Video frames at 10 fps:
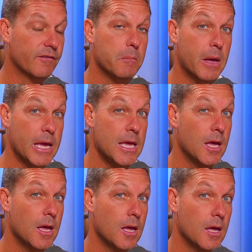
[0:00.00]
For me,
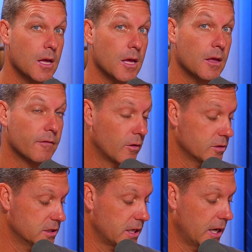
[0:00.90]

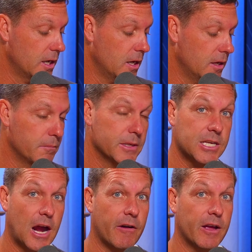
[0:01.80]
Fox's Den,
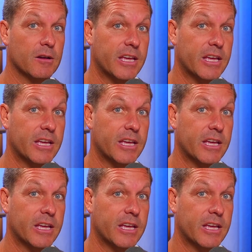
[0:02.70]
Miss Aria.